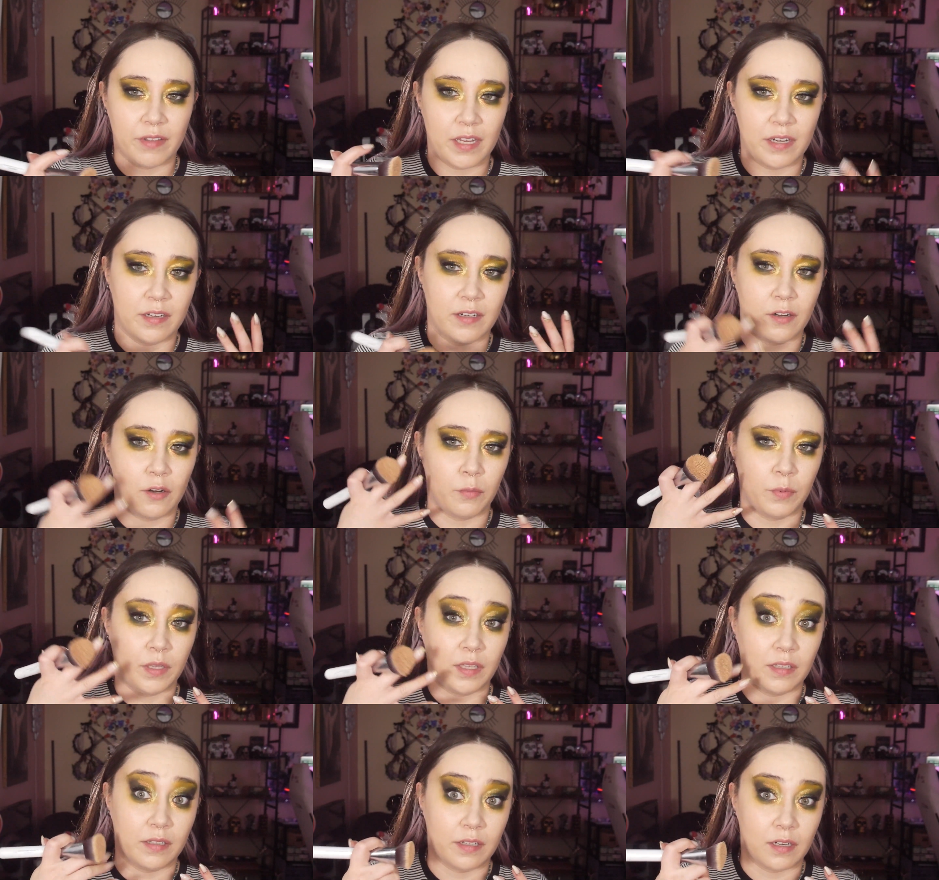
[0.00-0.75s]
then it'll
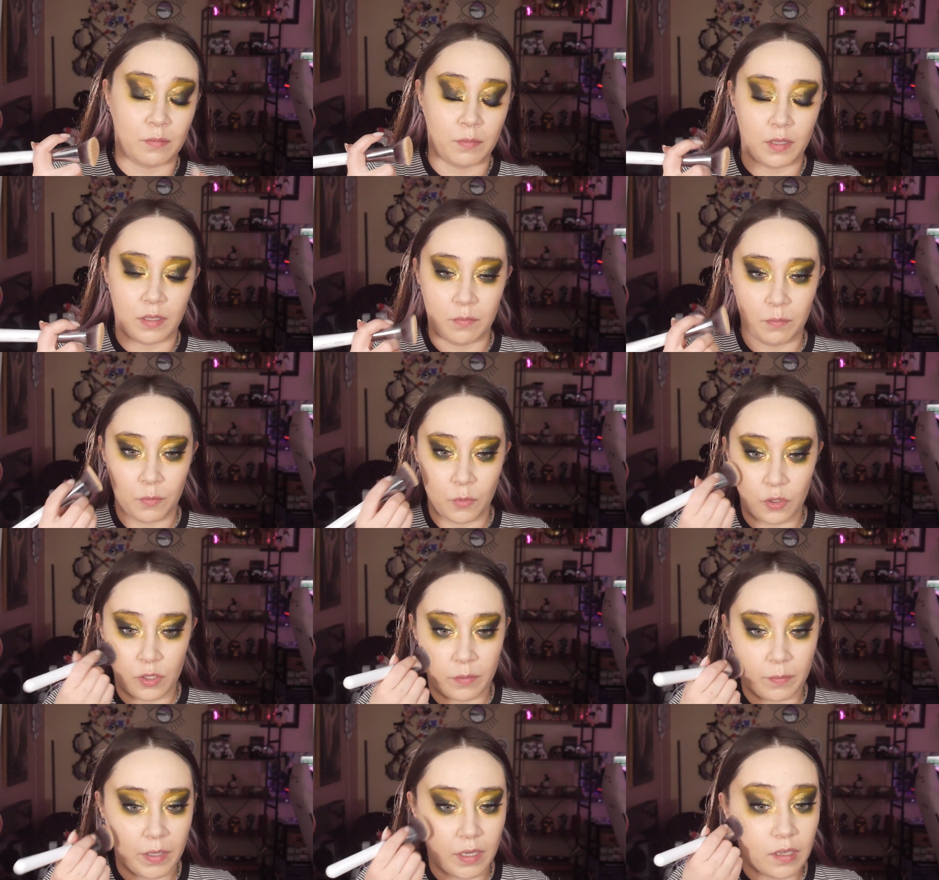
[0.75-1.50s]
be a little bit
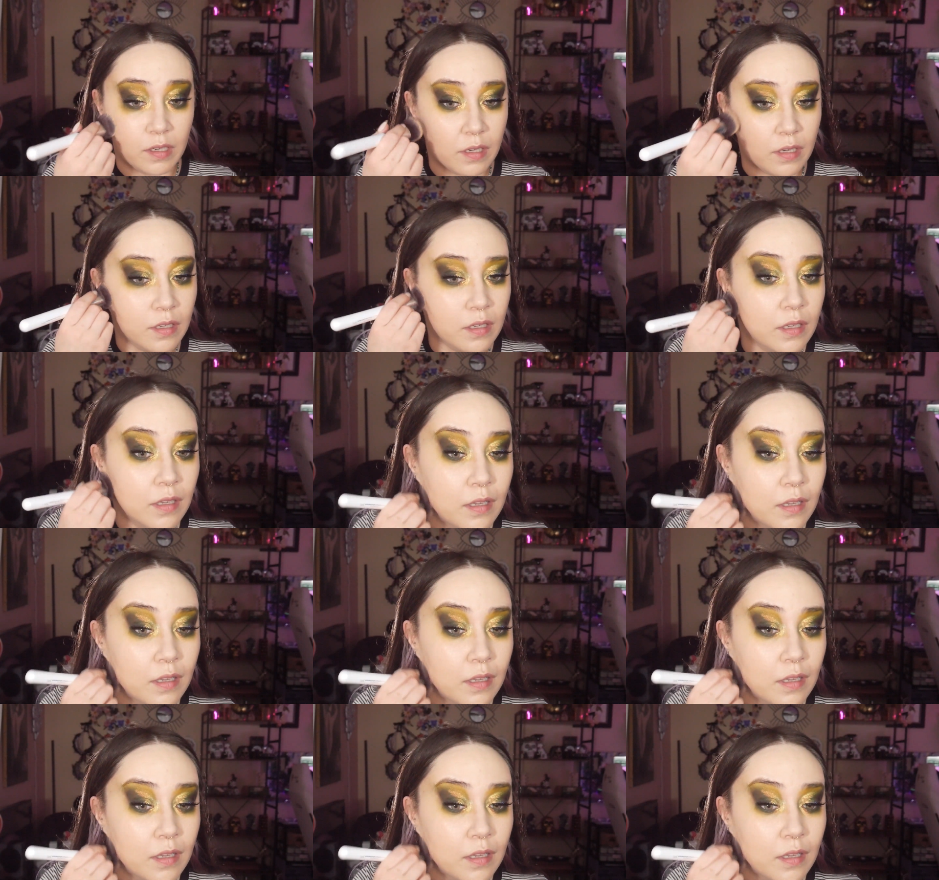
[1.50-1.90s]
more apparent.